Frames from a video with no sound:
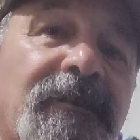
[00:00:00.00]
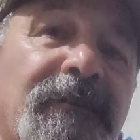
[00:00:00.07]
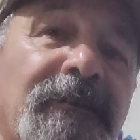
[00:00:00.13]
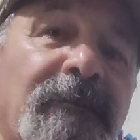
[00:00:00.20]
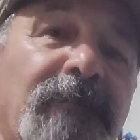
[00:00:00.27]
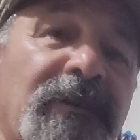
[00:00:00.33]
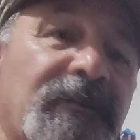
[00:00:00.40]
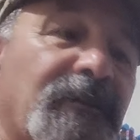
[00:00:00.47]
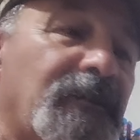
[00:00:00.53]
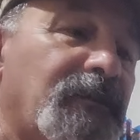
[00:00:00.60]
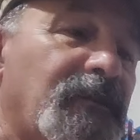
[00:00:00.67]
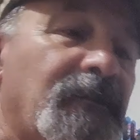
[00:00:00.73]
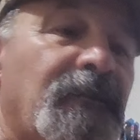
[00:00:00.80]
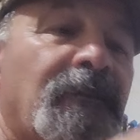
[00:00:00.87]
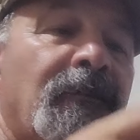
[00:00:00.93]
in the
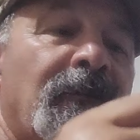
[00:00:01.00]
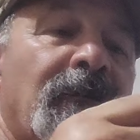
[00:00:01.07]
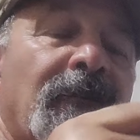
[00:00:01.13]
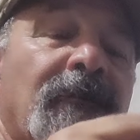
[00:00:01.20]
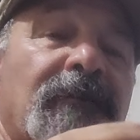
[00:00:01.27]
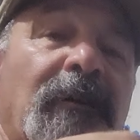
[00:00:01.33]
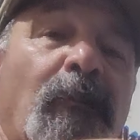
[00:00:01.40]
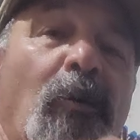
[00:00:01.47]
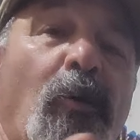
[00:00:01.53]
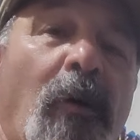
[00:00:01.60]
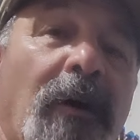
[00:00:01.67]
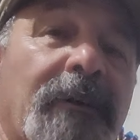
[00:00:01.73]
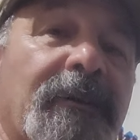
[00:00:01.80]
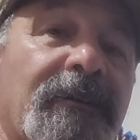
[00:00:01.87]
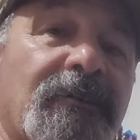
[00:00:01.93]
business. The
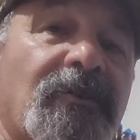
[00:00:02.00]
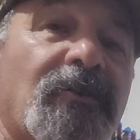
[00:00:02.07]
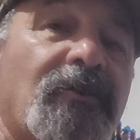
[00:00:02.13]
Milwaukees are